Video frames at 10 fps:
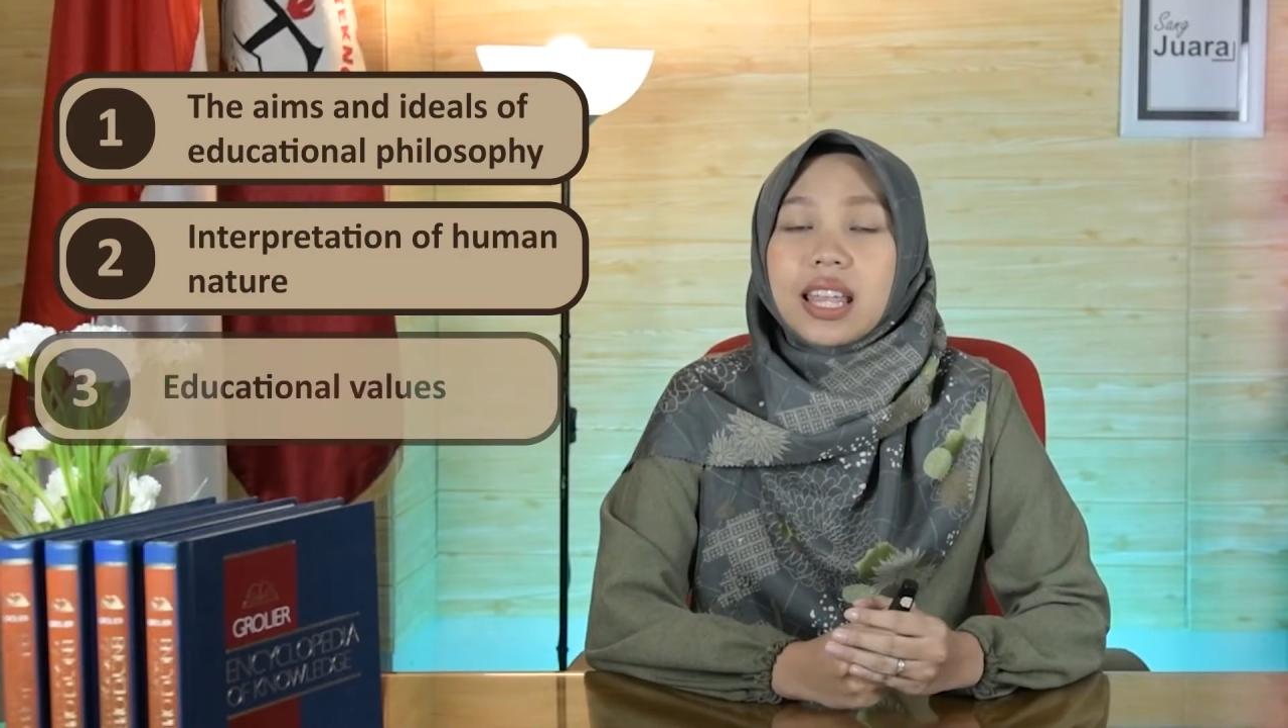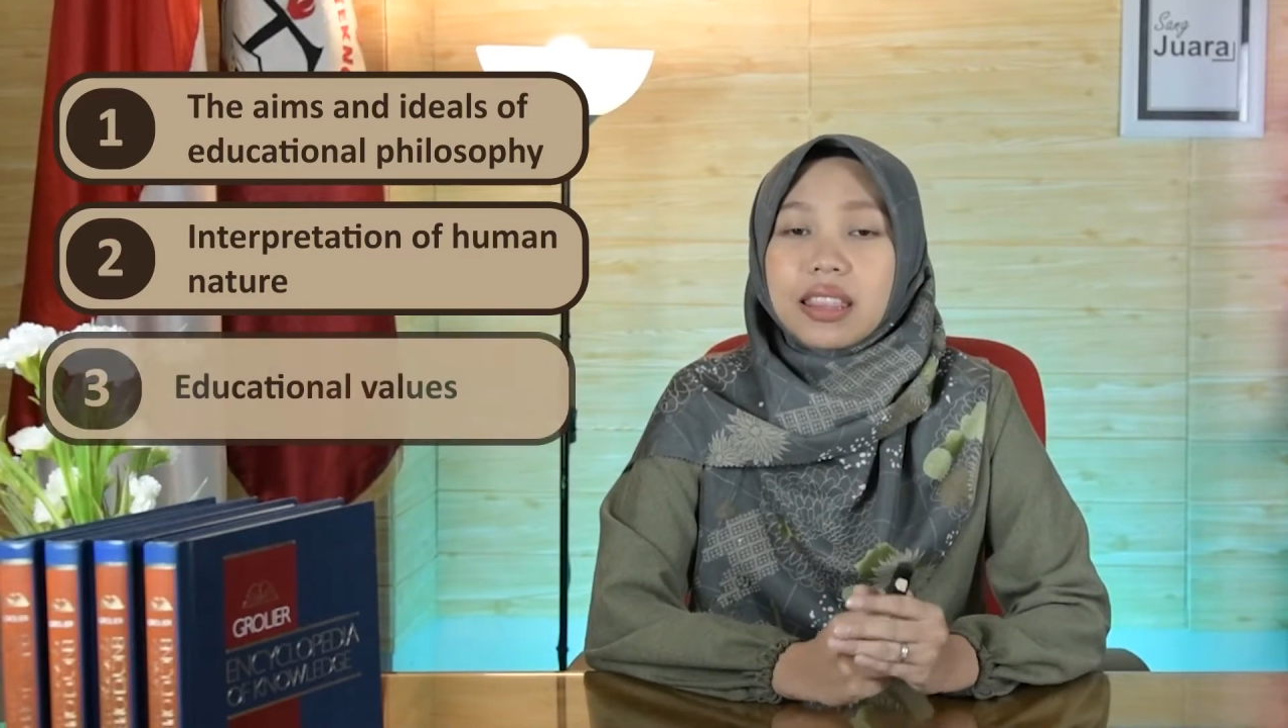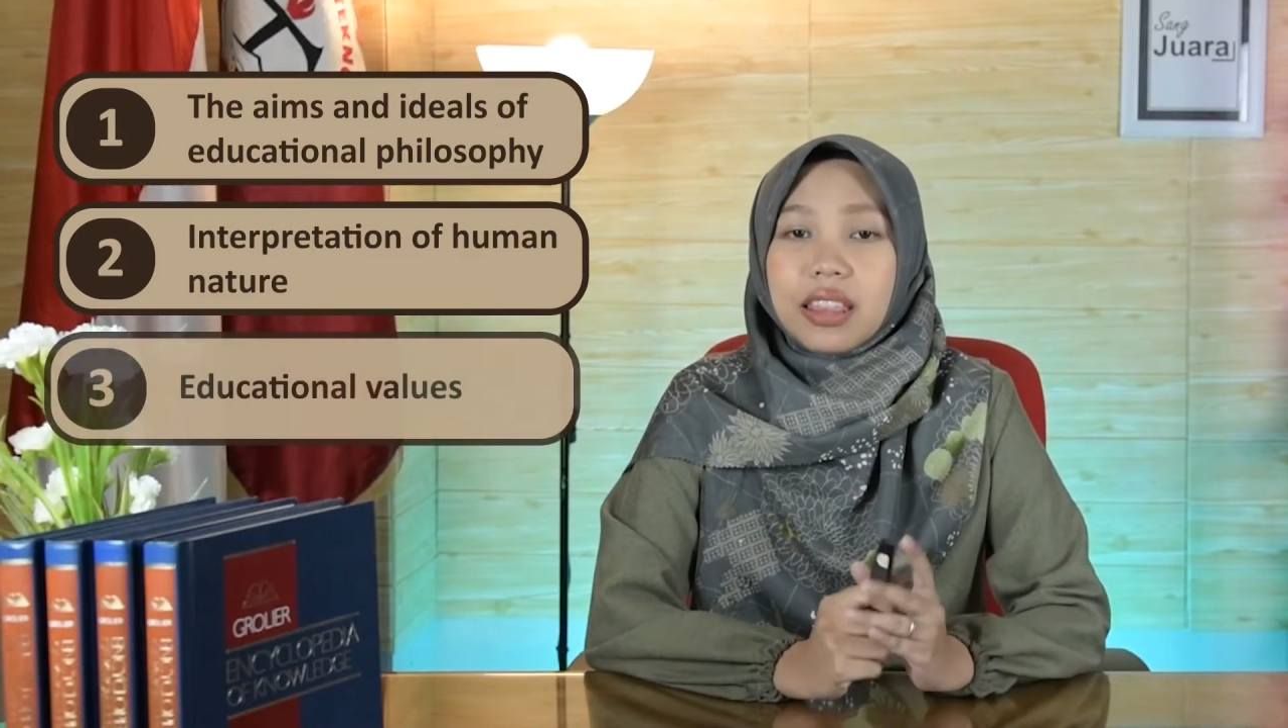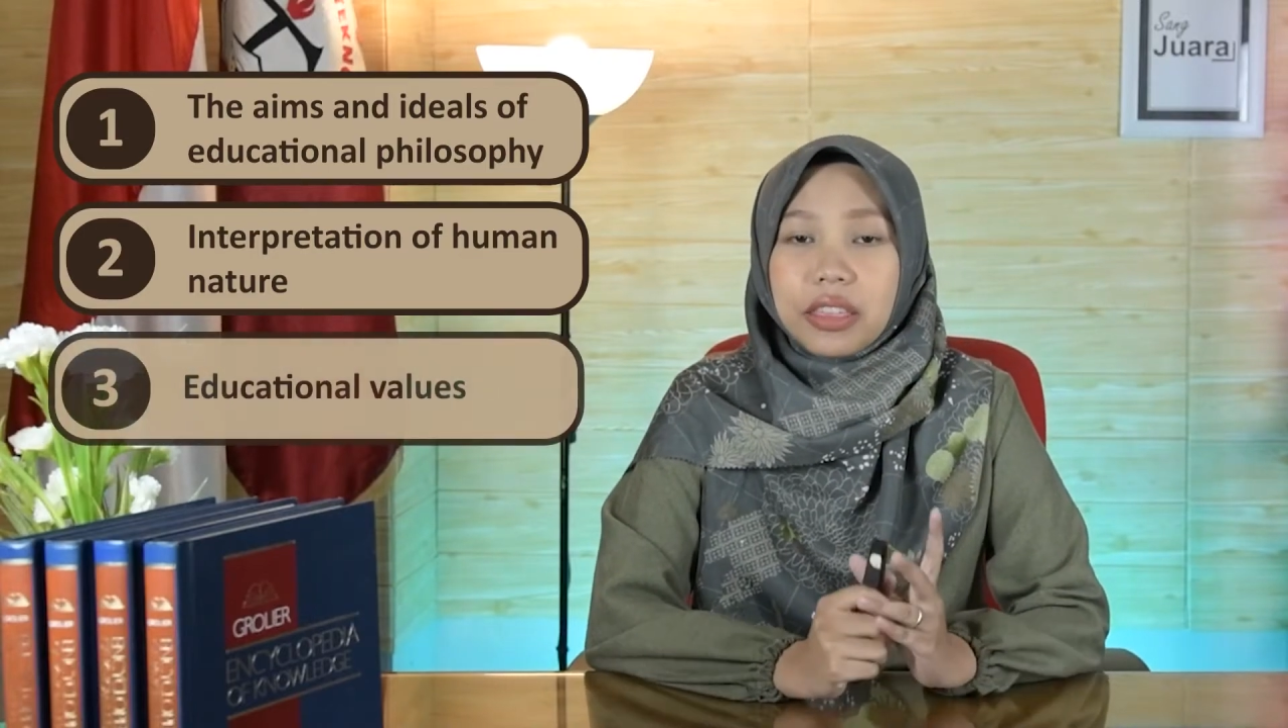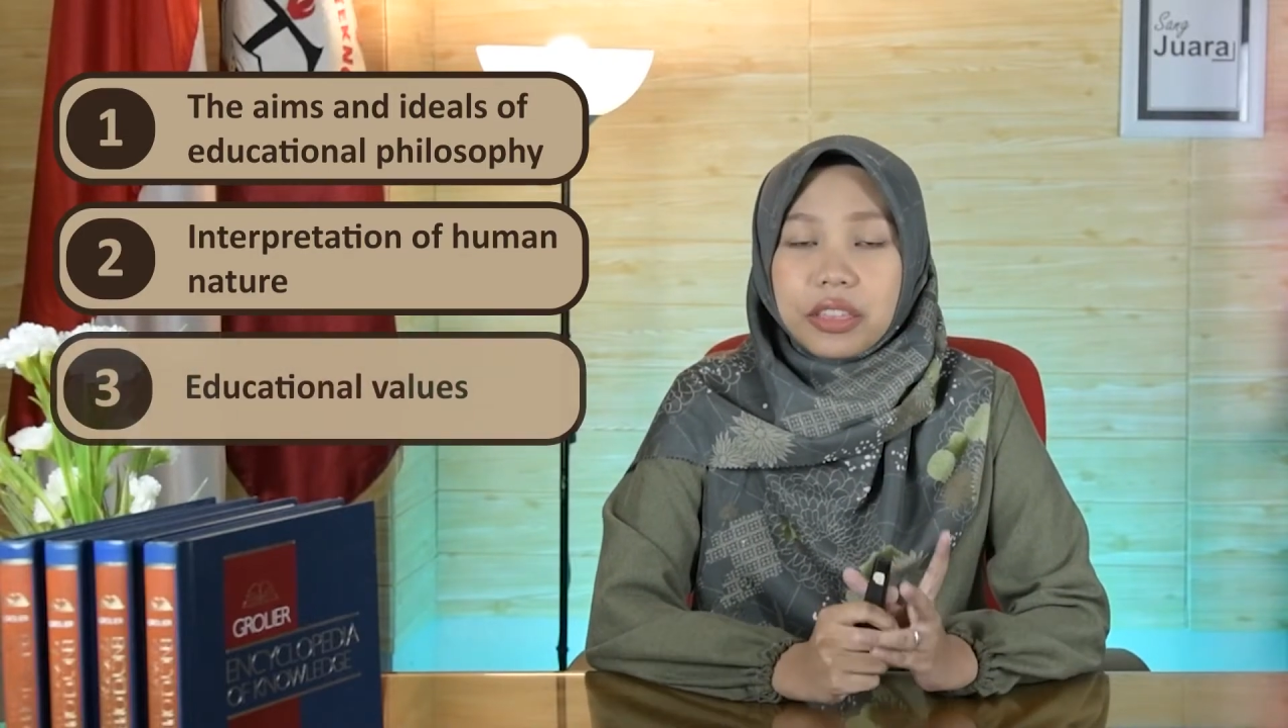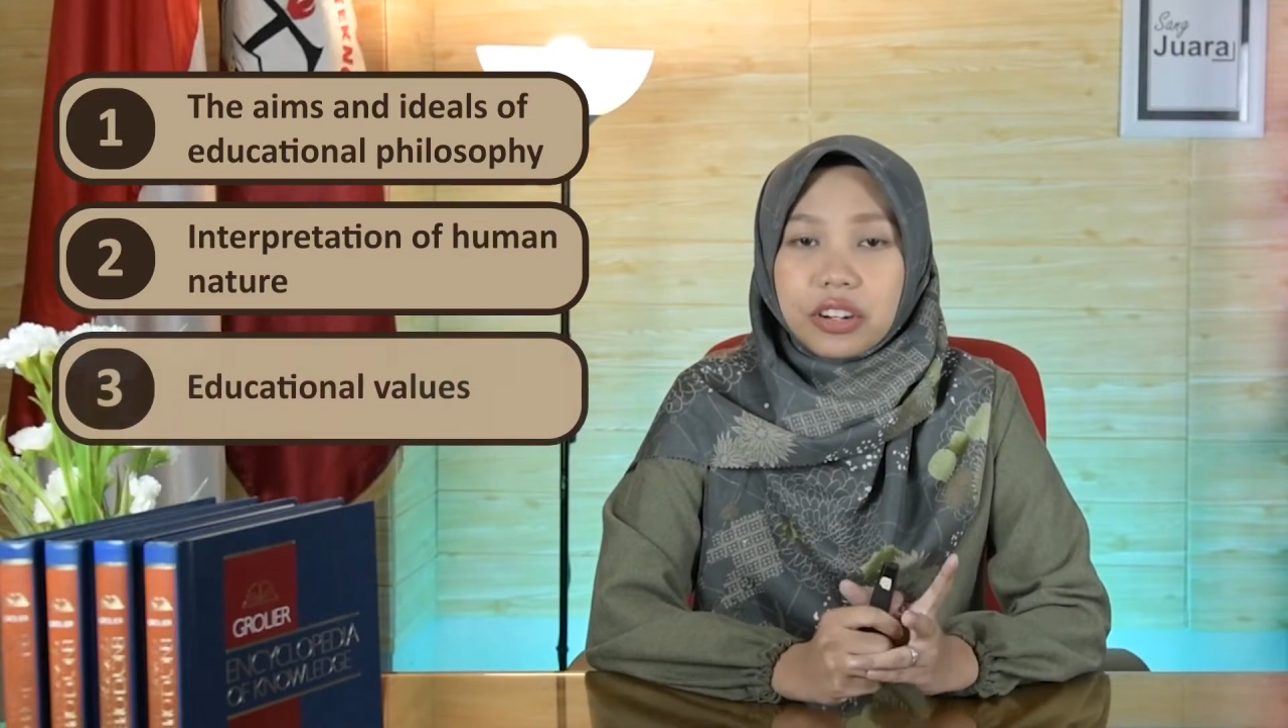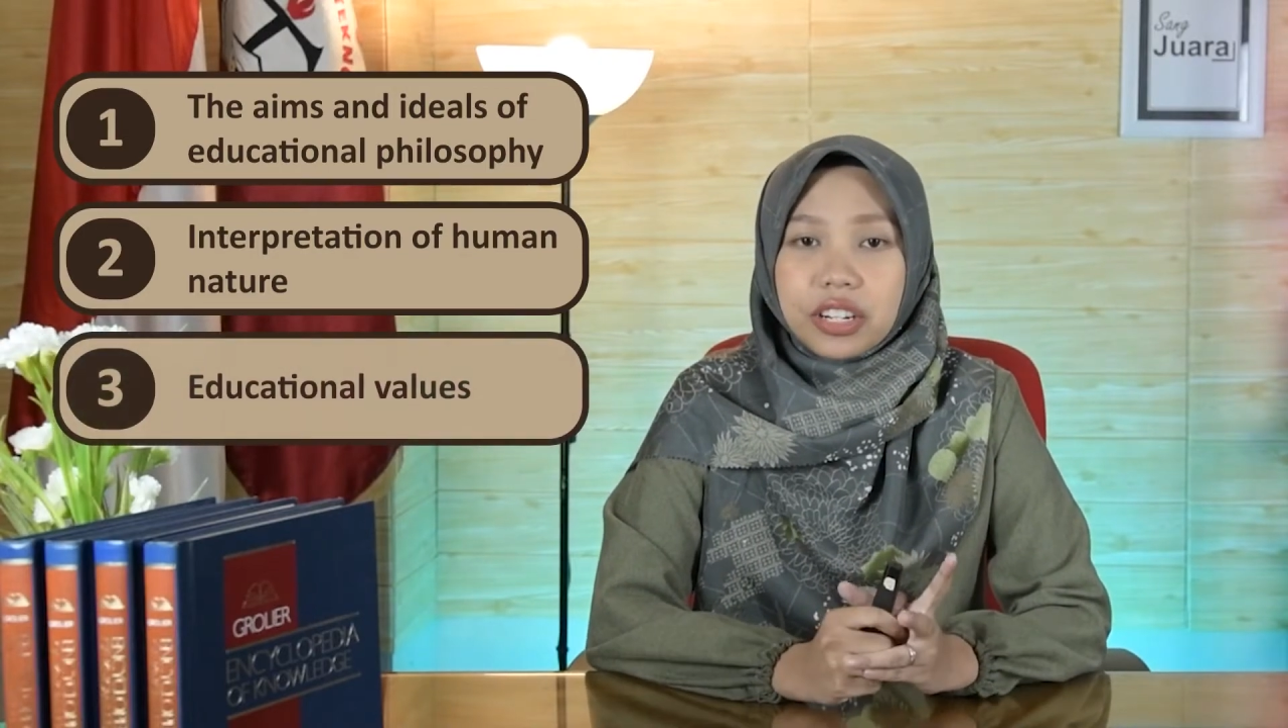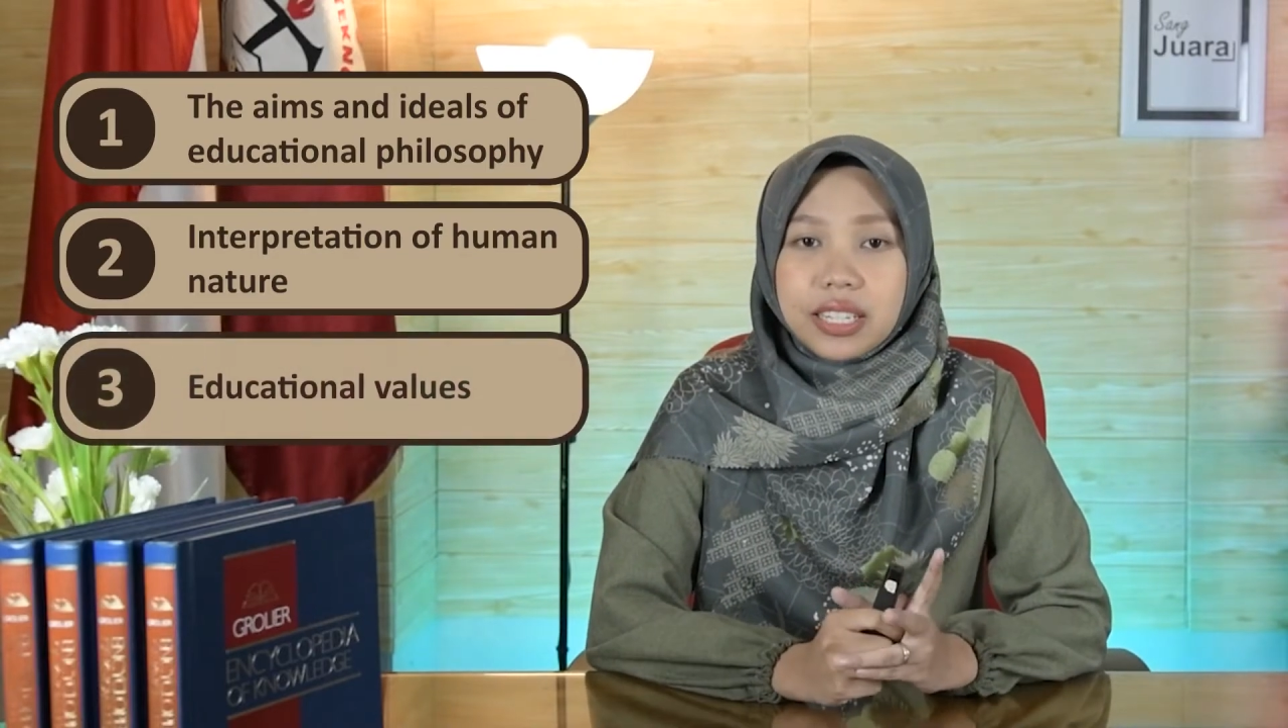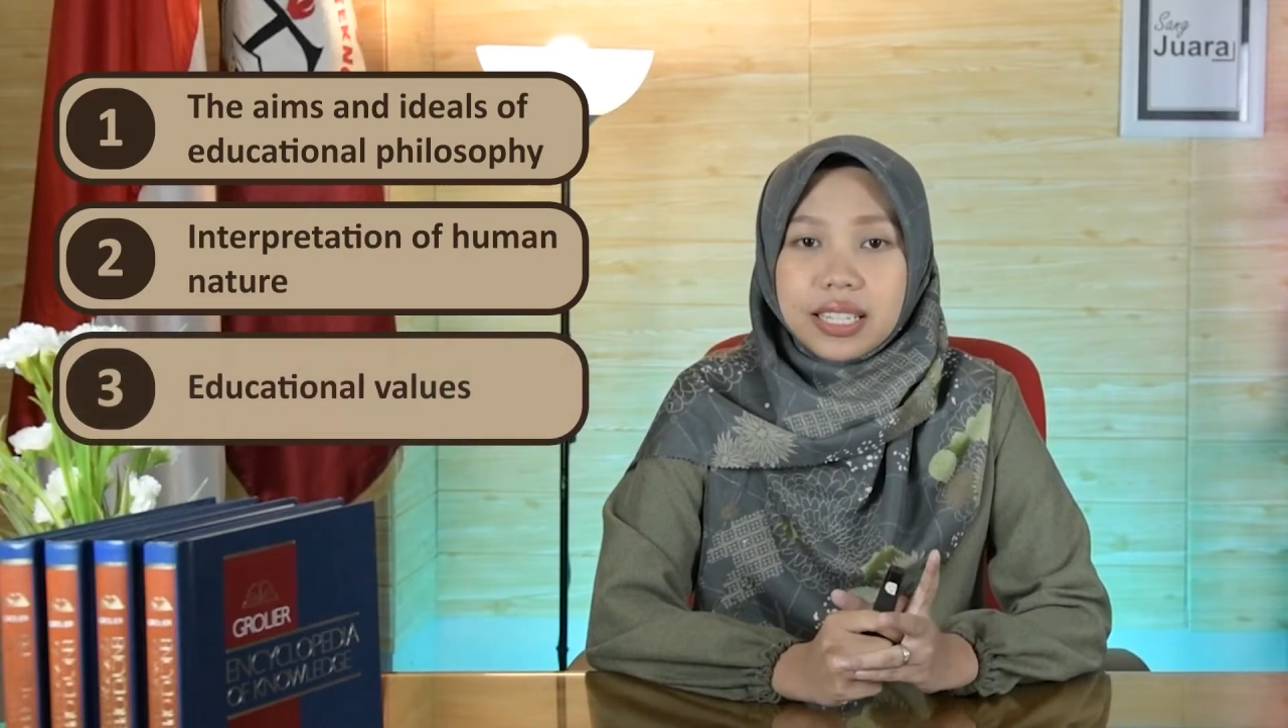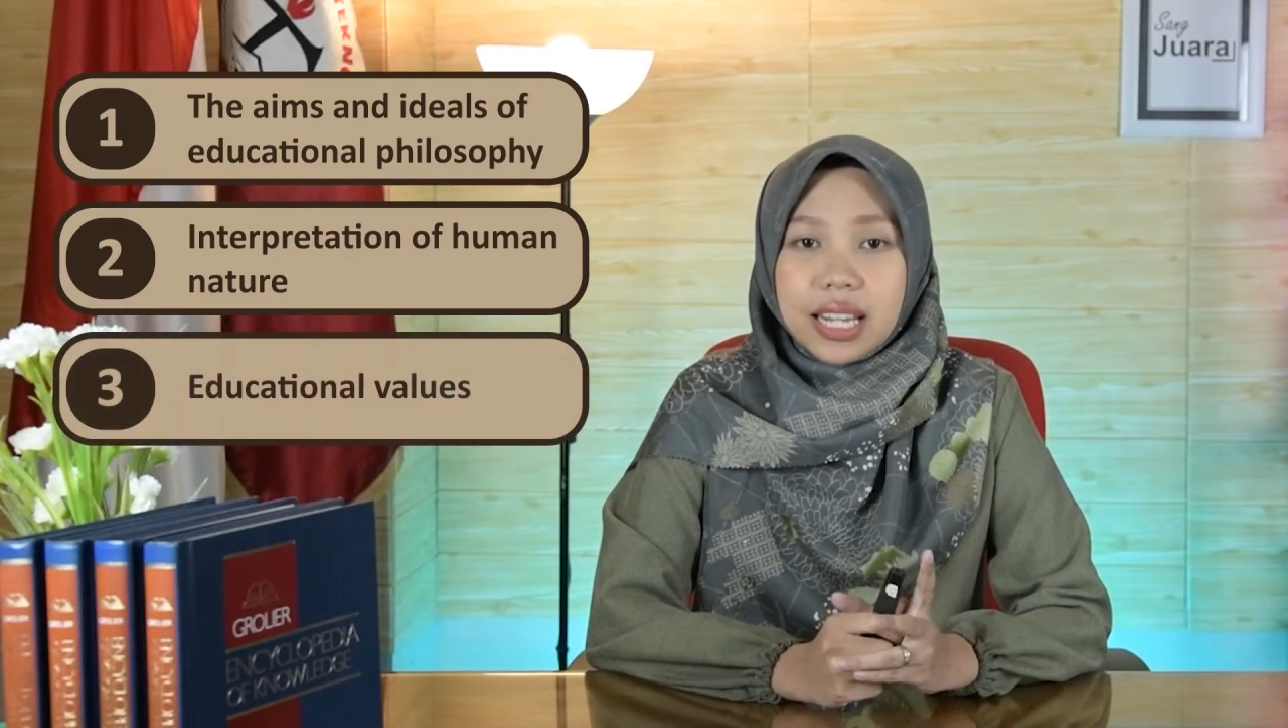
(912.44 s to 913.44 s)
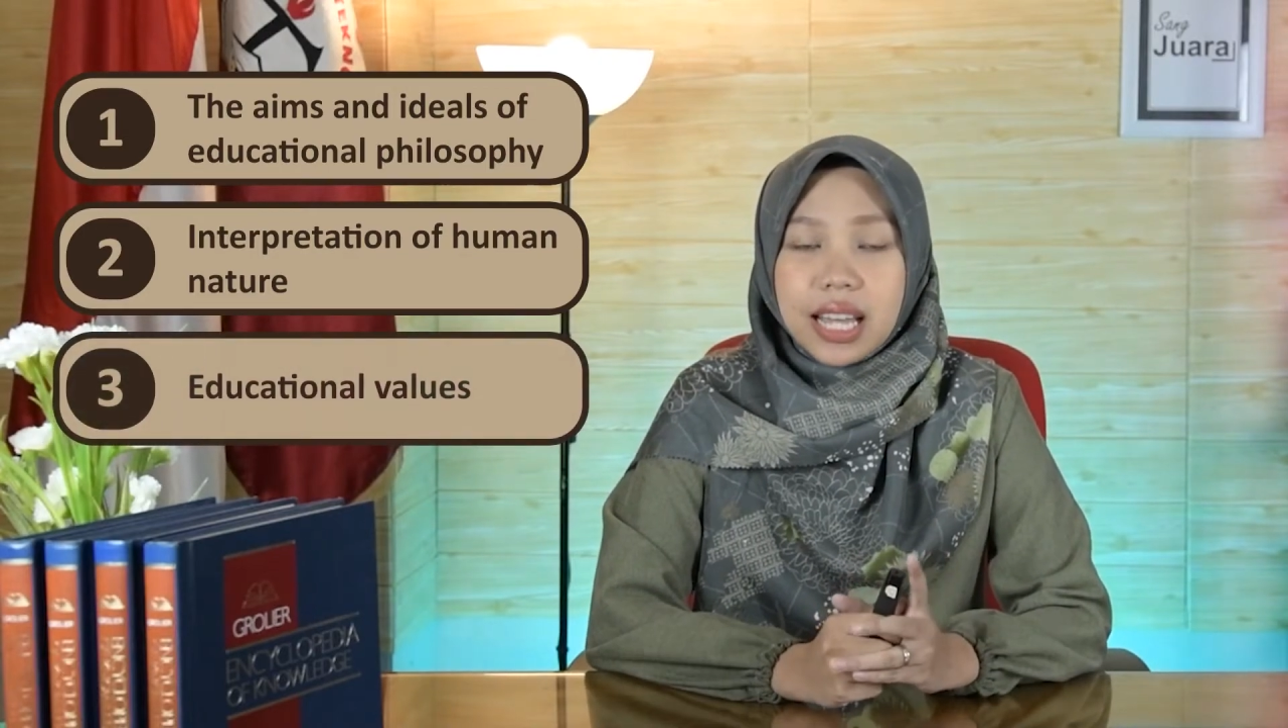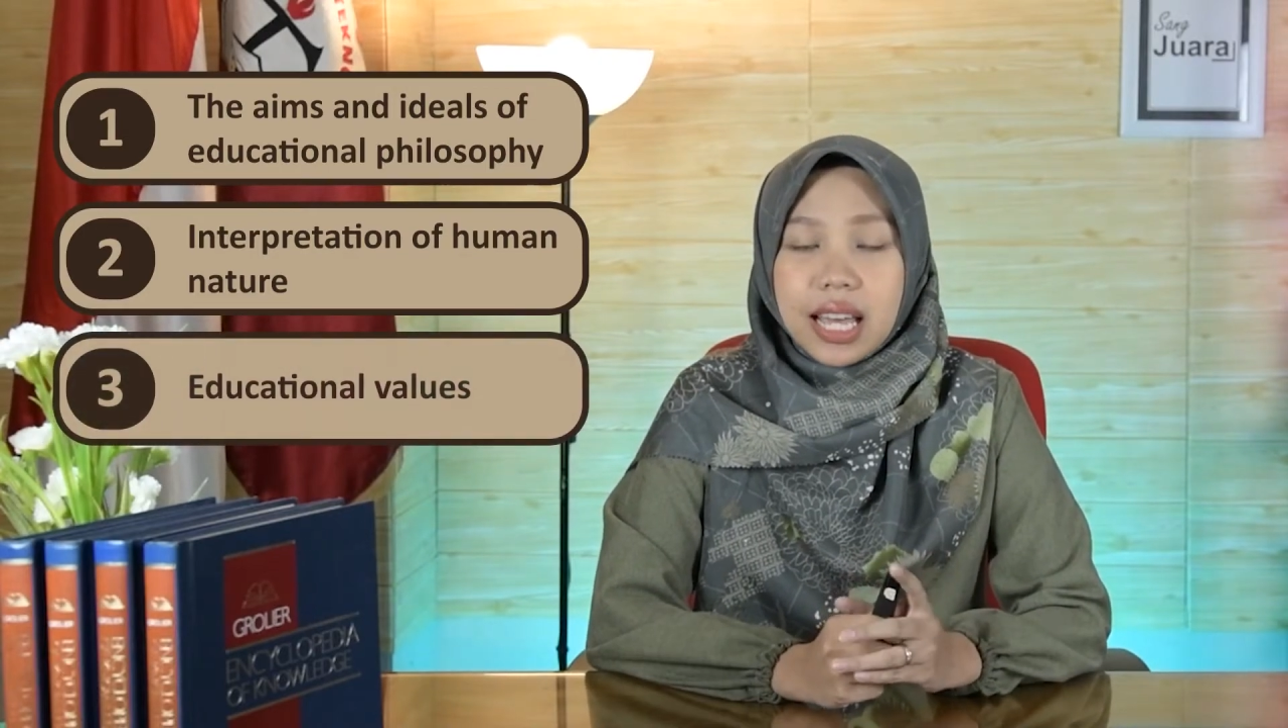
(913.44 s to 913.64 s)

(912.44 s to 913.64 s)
The third,